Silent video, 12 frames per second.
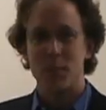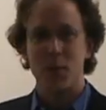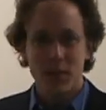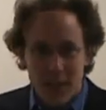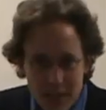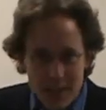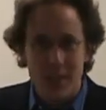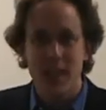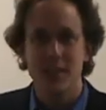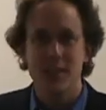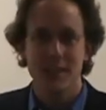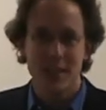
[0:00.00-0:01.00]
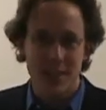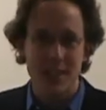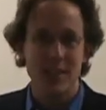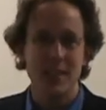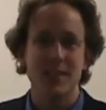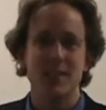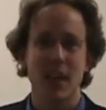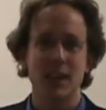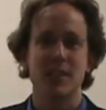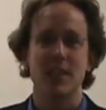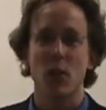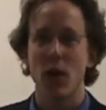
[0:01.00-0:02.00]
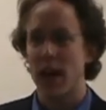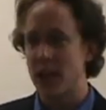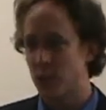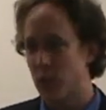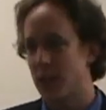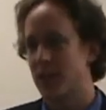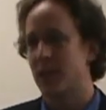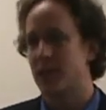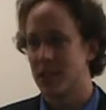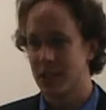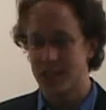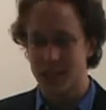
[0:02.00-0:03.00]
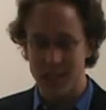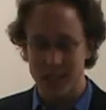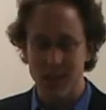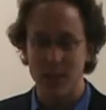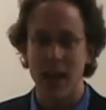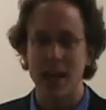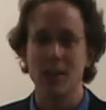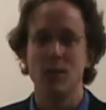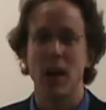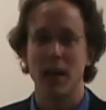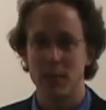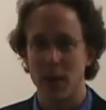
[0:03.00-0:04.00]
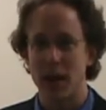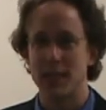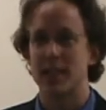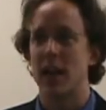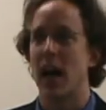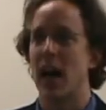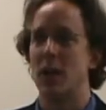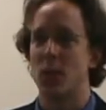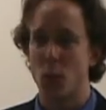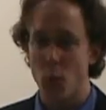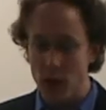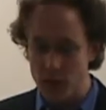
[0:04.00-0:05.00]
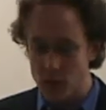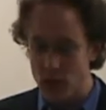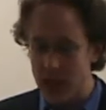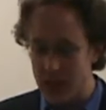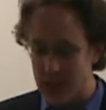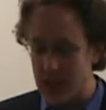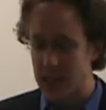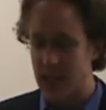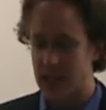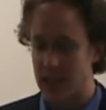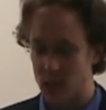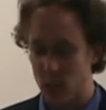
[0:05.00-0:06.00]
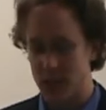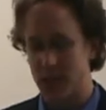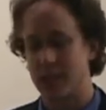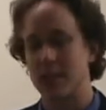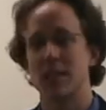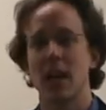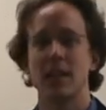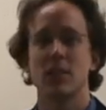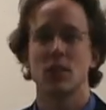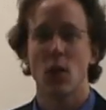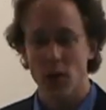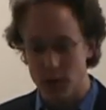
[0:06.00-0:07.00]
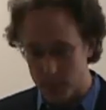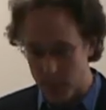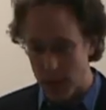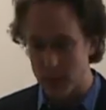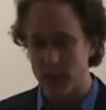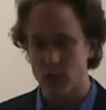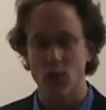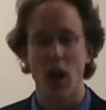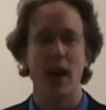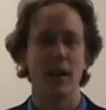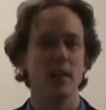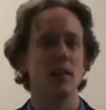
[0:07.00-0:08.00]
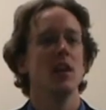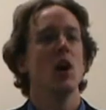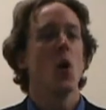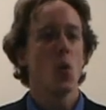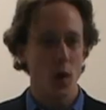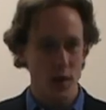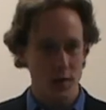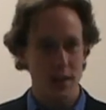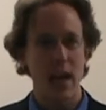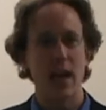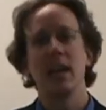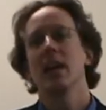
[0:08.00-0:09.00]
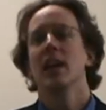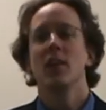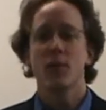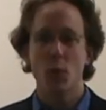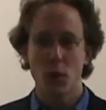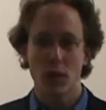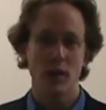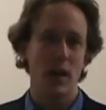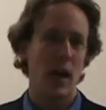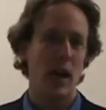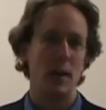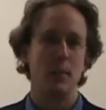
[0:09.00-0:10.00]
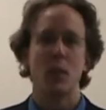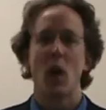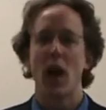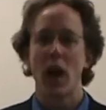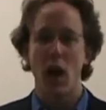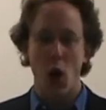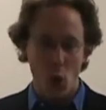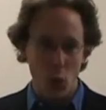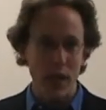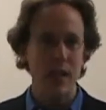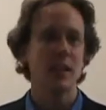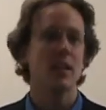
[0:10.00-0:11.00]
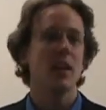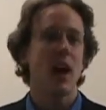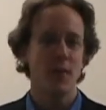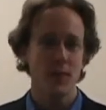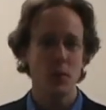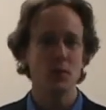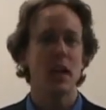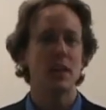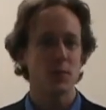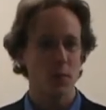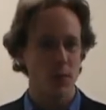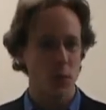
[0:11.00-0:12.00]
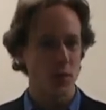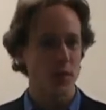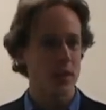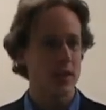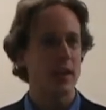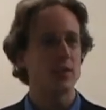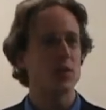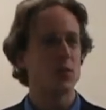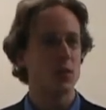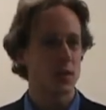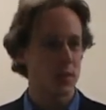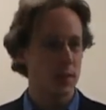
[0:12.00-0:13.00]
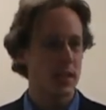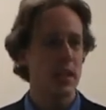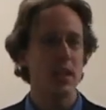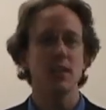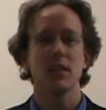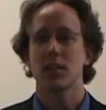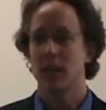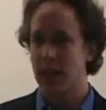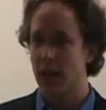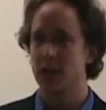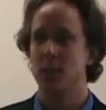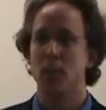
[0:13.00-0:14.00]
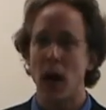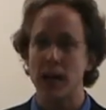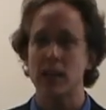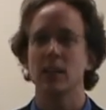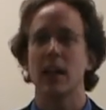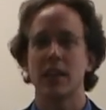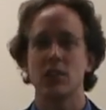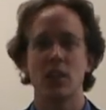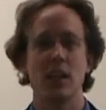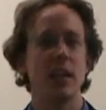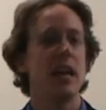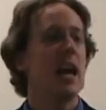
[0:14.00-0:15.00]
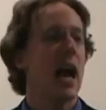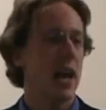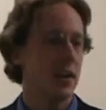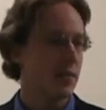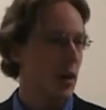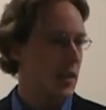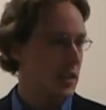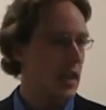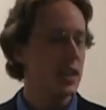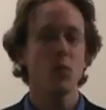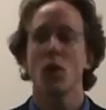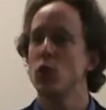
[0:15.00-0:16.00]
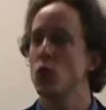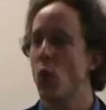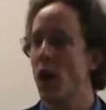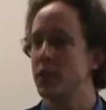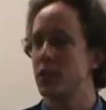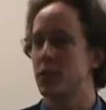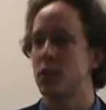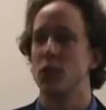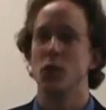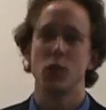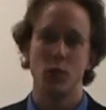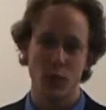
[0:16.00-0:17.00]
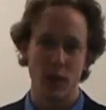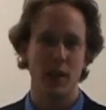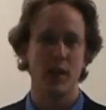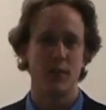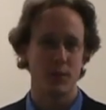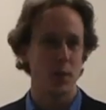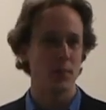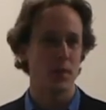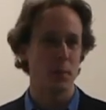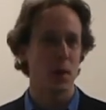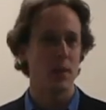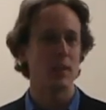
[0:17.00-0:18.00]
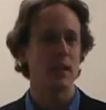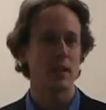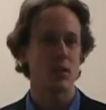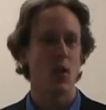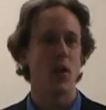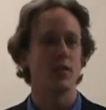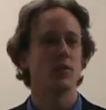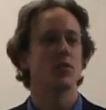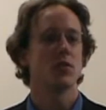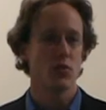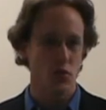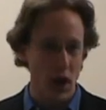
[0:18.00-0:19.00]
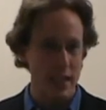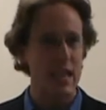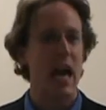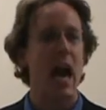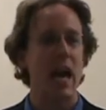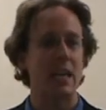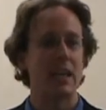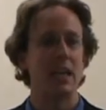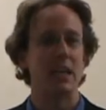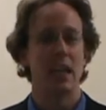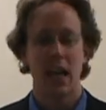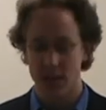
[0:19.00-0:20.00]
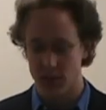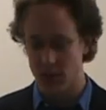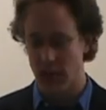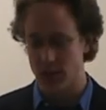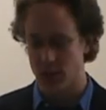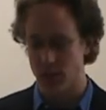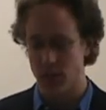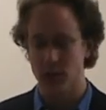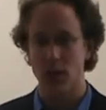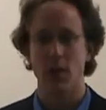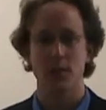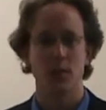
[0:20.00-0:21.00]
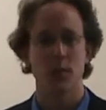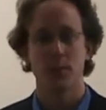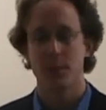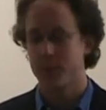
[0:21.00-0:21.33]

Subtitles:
But the DC decided to go ahead with the system anyway. But one great thing they did was they decided to hold a public trial where they, for a week, a few days before the election was to begin, they held a mock election and invited anyone who wanted to, from the public at large, to try to hack in and change the results.